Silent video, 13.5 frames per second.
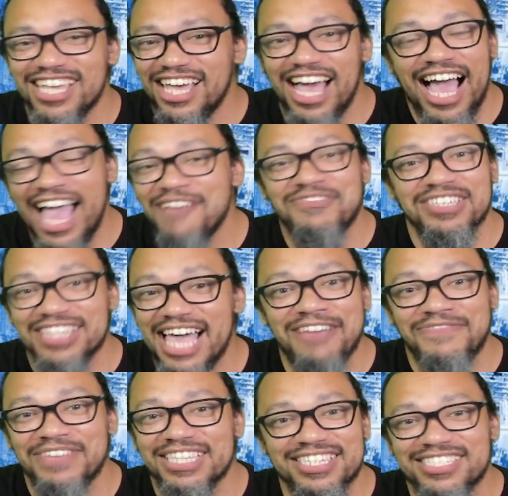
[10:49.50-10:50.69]
have to
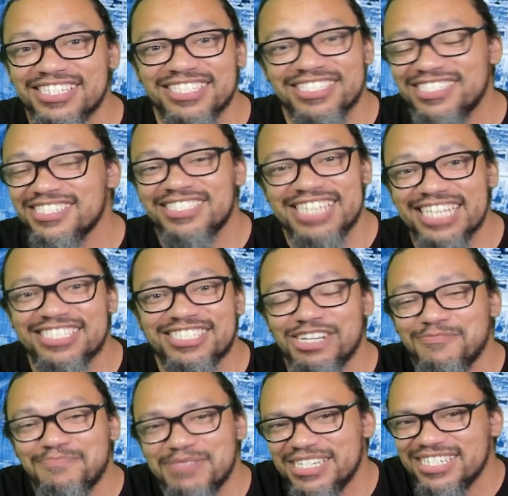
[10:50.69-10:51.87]
laugh at this because it's just that
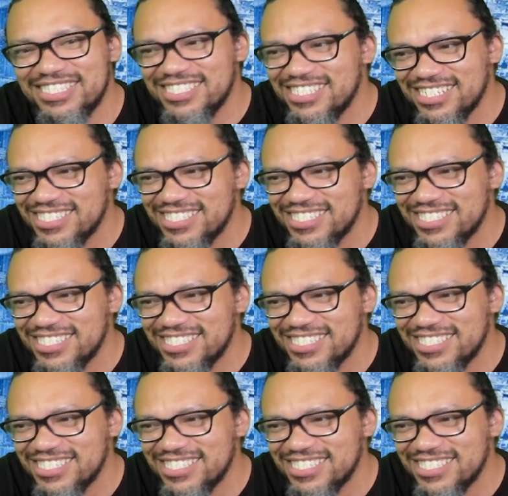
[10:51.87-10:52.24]
stupid.